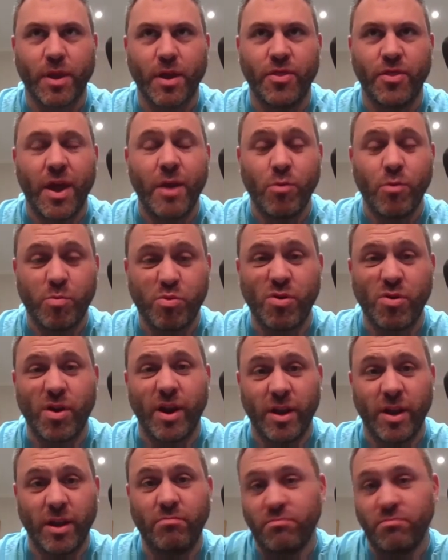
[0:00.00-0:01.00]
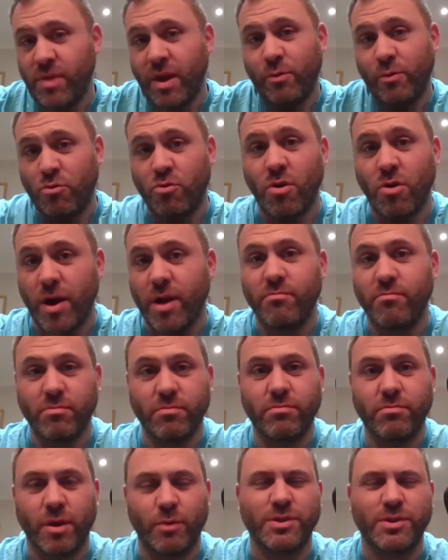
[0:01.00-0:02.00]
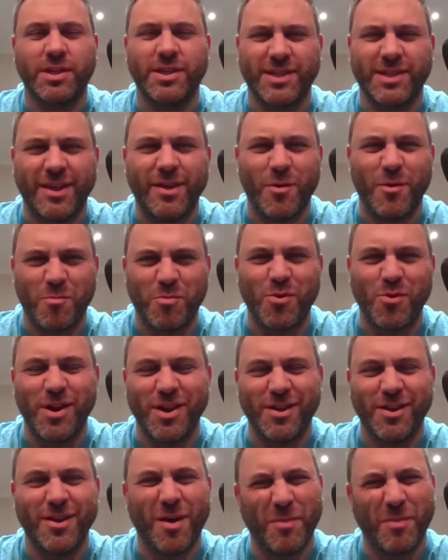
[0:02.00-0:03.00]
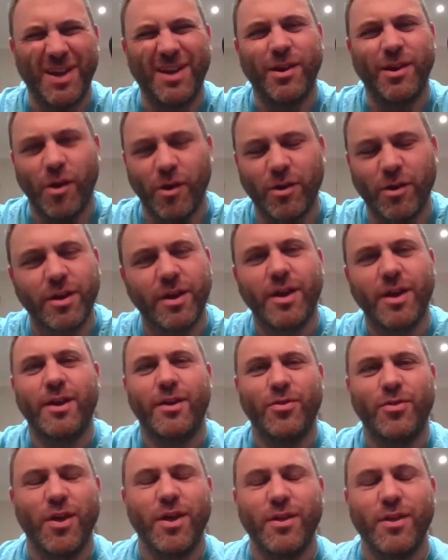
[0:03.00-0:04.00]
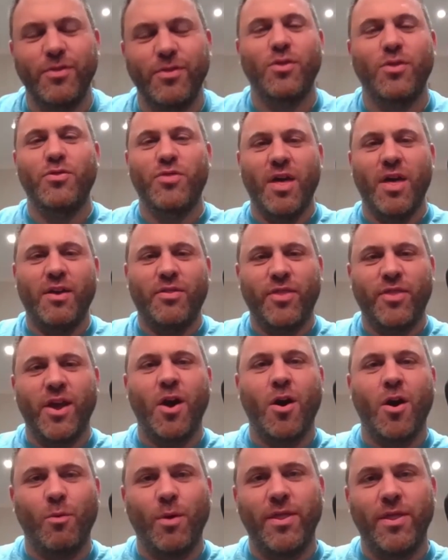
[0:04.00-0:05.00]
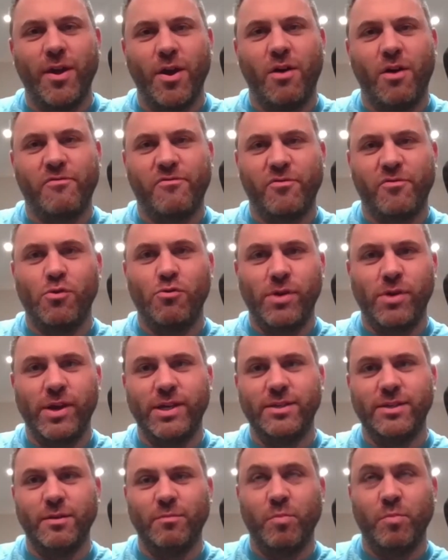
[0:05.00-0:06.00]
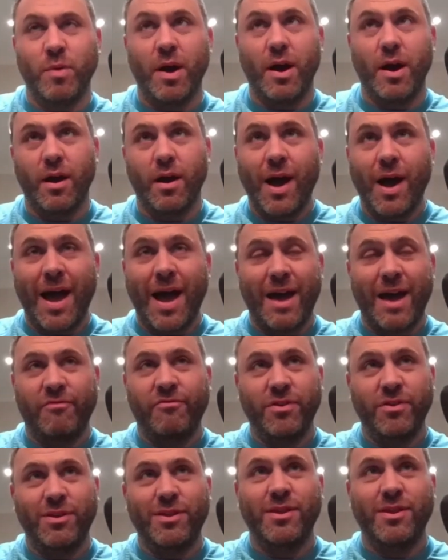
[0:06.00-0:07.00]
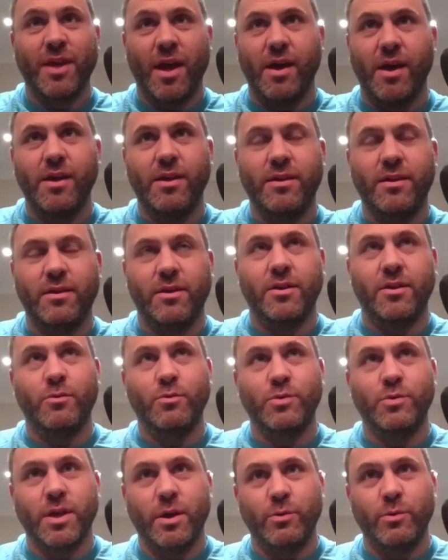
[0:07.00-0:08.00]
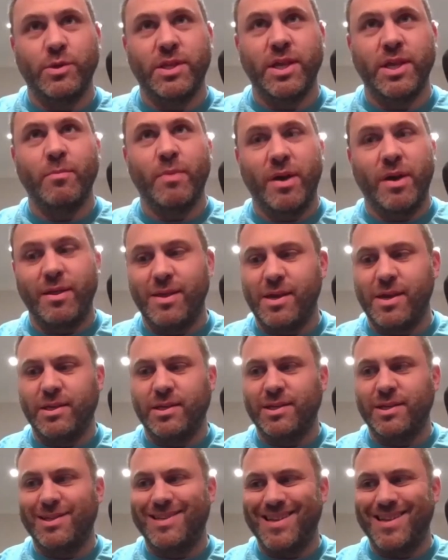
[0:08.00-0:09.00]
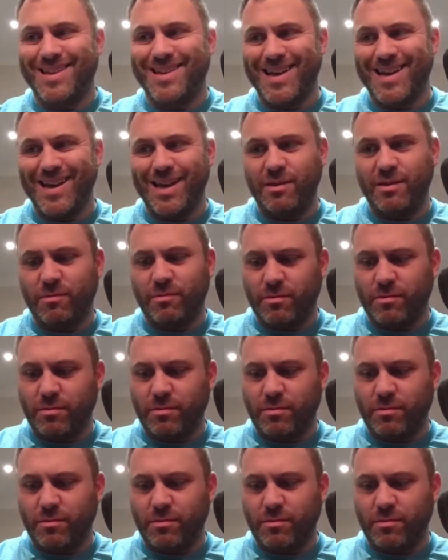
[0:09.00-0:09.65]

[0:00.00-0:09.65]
were pretty. They were right. I was going to say they were pretty good. I mean, look, they are where they are for a reason. But I have to say, and I was thinking about this today,